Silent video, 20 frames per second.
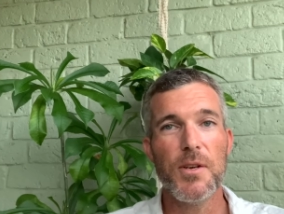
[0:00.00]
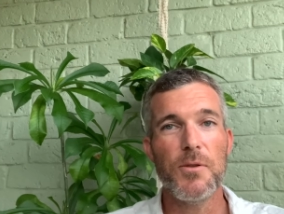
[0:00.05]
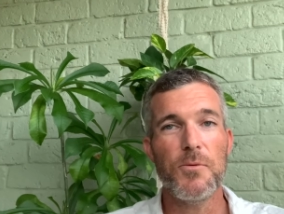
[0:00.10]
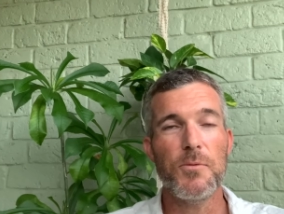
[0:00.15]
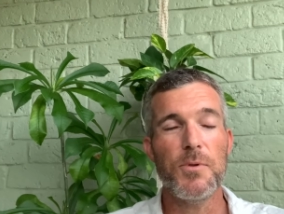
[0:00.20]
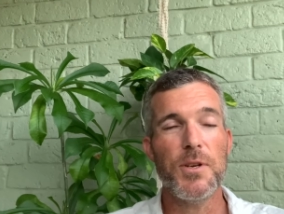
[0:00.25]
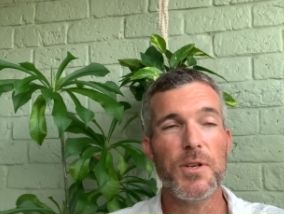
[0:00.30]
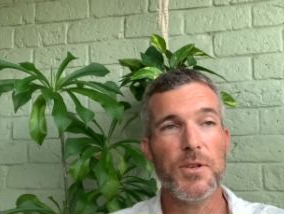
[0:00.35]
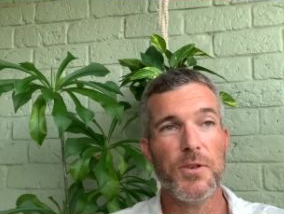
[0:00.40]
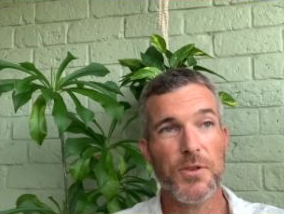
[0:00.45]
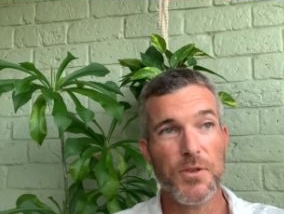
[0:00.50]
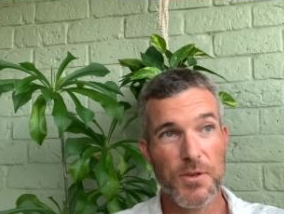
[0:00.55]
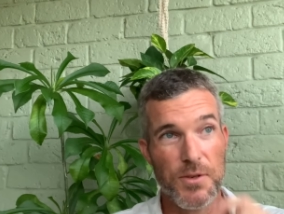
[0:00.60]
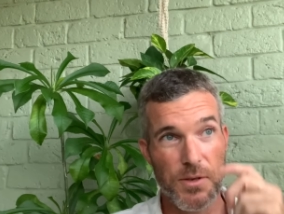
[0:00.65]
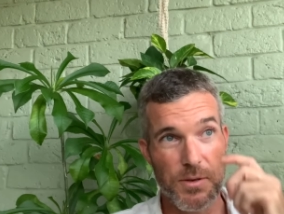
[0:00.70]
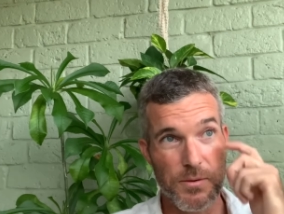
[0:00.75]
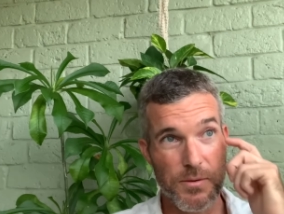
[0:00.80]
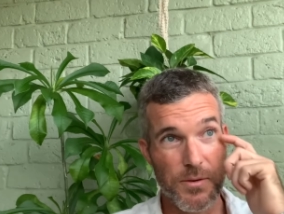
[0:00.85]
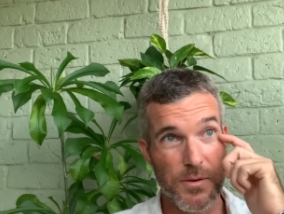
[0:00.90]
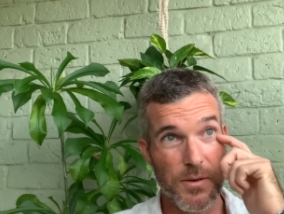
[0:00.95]
which
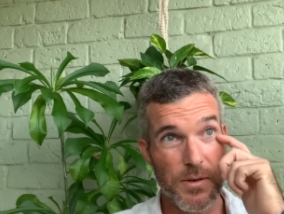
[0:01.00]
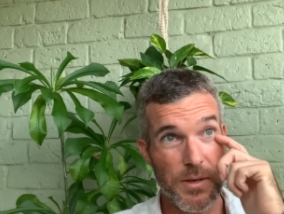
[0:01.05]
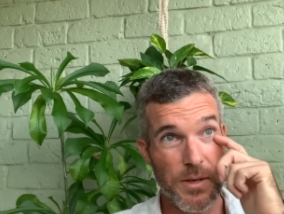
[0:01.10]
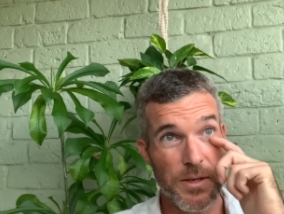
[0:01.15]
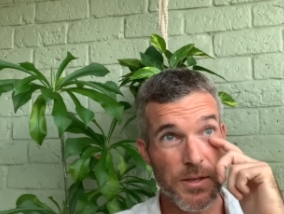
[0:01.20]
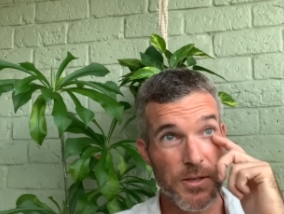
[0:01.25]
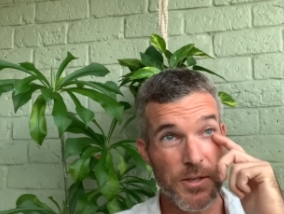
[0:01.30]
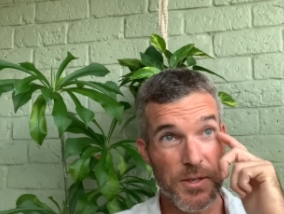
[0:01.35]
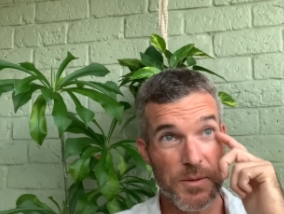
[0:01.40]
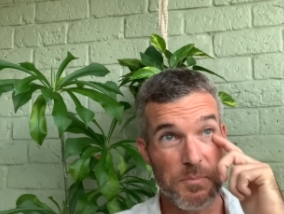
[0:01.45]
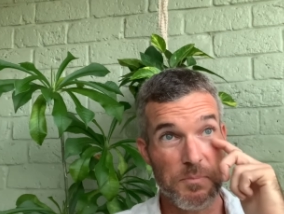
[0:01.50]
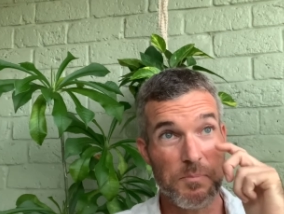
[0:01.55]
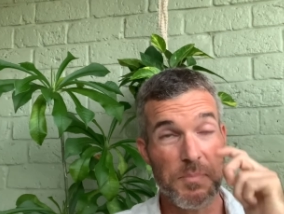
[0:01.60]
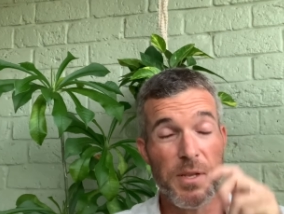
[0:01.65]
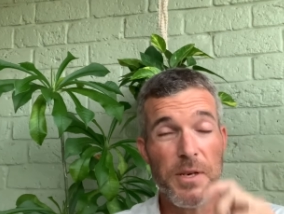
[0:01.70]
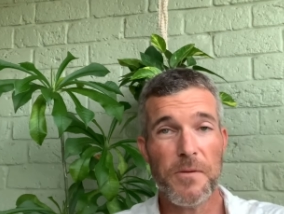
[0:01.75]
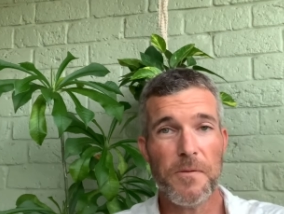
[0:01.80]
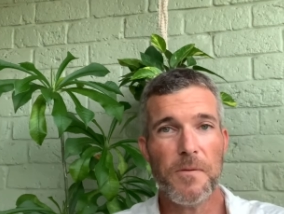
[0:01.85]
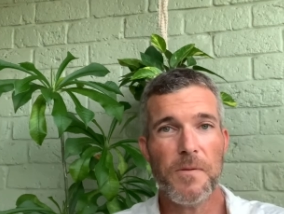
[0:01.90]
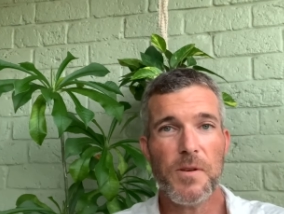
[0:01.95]
is
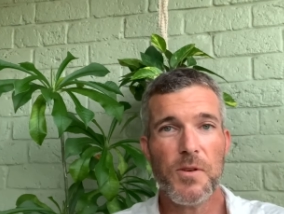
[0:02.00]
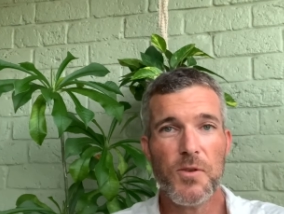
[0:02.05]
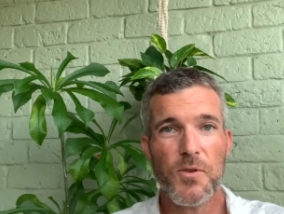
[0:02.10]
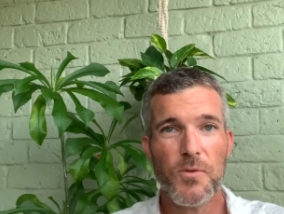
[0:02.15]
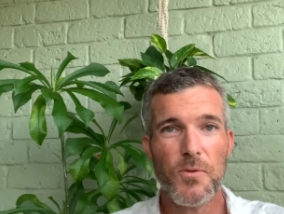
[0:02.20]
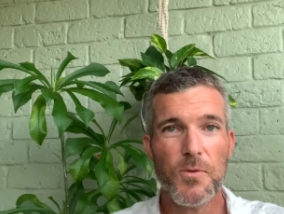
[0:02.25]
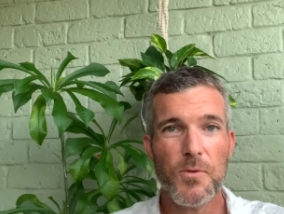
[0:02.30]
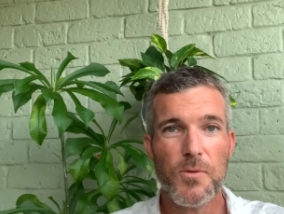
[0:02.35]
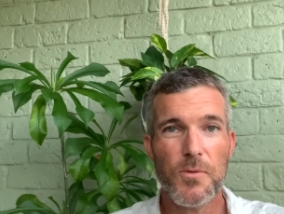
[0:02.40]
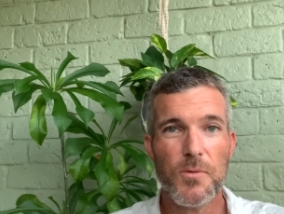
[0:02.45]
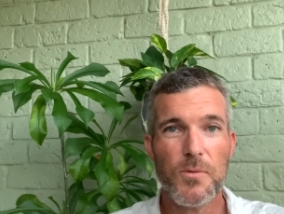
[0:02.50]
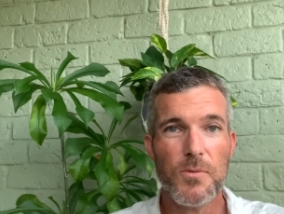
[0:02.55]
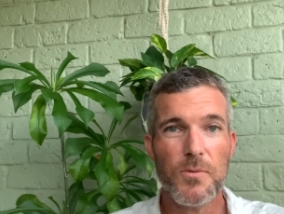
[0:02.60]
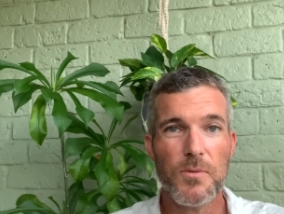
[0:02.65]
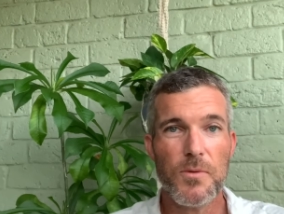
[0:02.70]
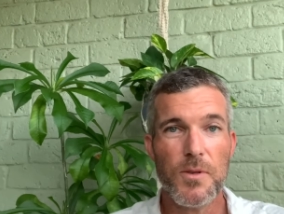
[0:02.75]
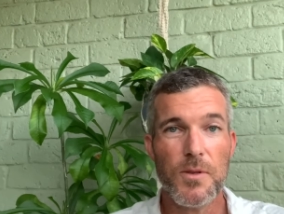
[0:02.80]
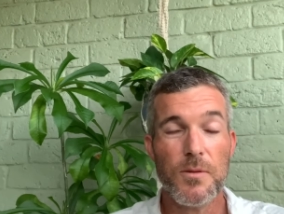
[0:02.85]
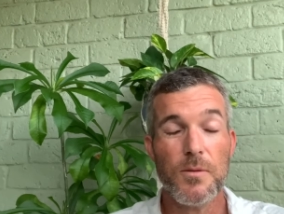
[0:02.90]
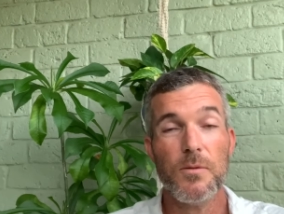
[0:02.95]
beneficial
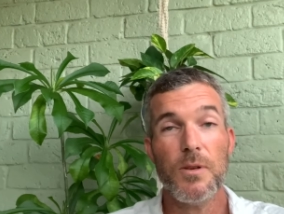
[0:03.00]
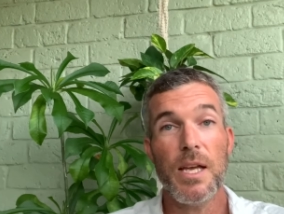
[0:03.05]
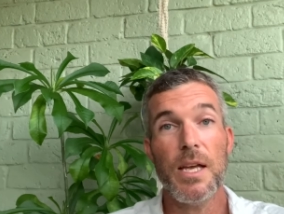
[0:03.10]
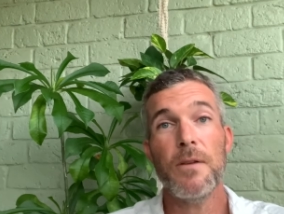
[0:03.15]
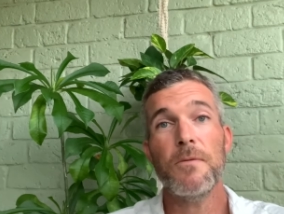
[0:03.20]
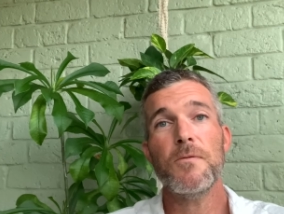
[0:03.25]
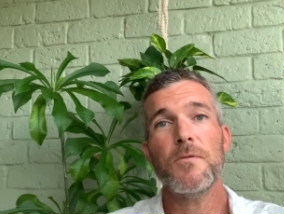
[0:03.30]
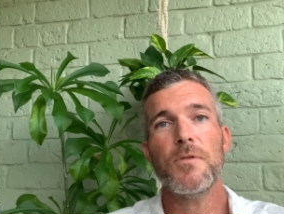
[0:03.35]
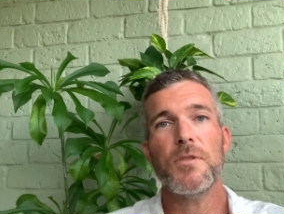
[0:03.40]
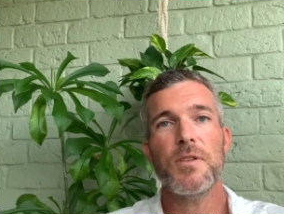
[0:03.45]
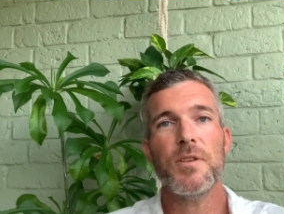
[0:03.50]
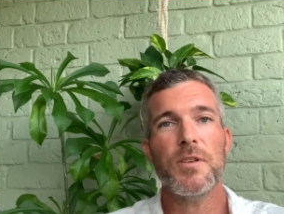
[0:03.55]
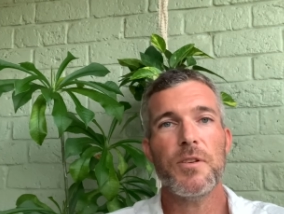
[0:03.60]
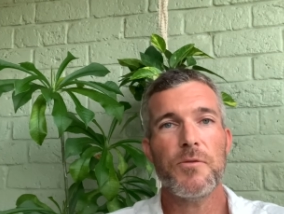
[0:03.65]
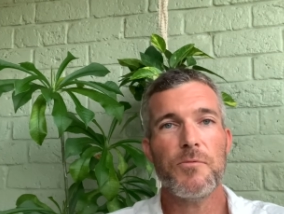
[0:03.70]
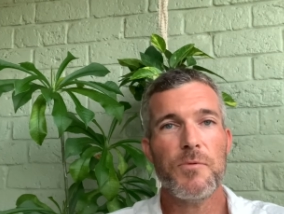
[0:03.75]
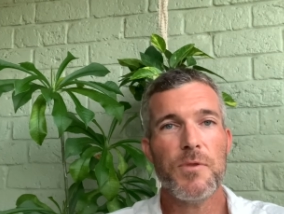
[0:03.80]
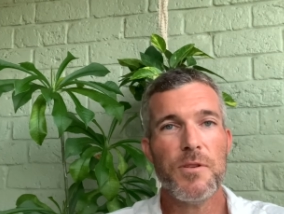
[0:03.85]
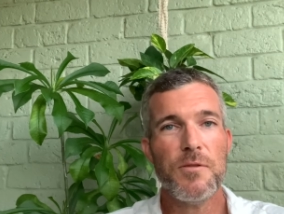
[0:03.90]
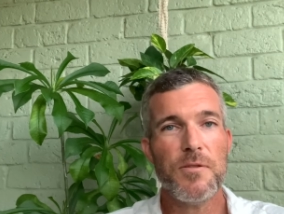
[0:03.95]
to
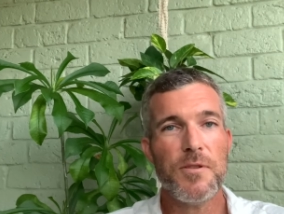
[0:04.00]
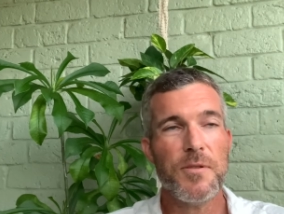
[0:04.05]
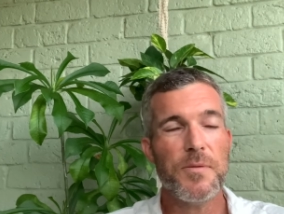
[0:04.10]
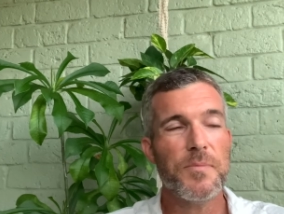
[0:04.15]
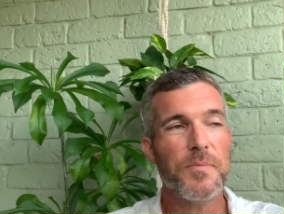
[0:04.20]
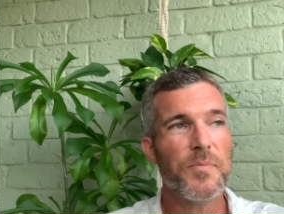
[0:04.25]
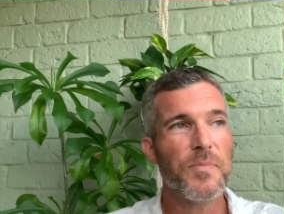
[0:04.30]
everything really.